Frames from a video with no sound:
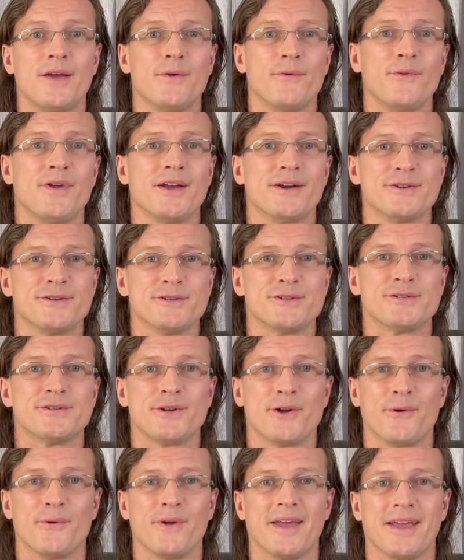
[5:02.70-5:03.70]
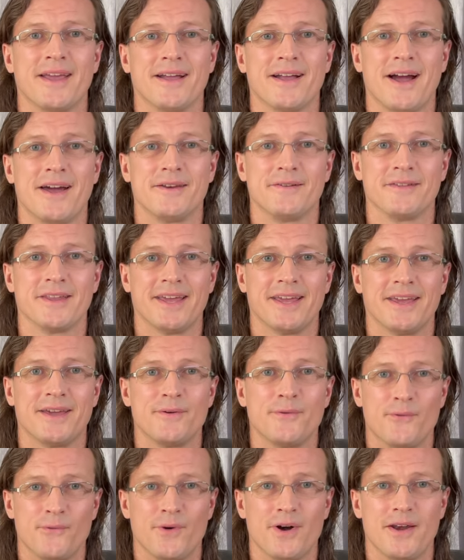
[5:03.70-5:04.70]
we are just showing kind of like
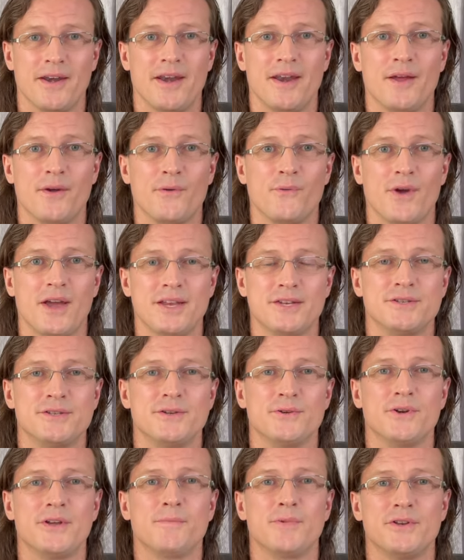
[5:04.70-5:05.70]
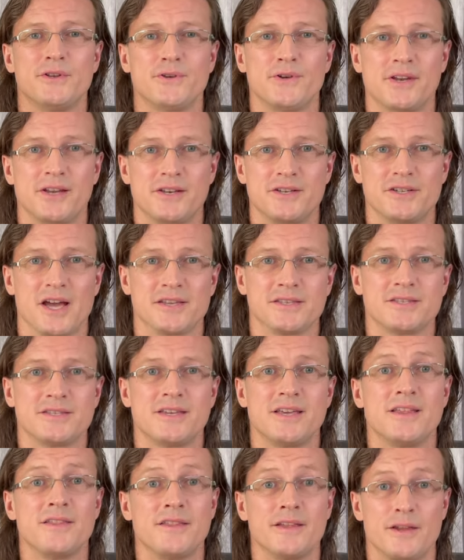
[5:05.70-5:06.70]
one way to do it, but you can
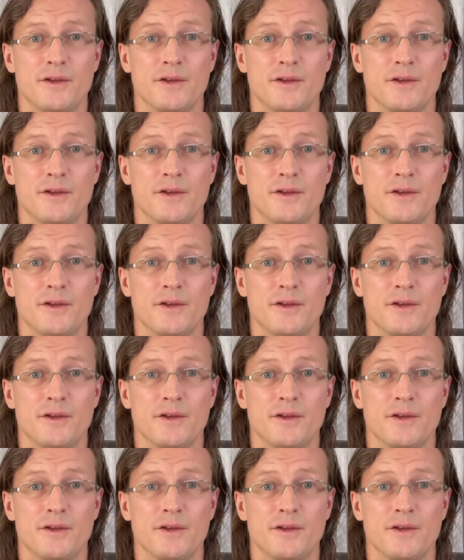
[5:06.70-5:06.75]
adjust the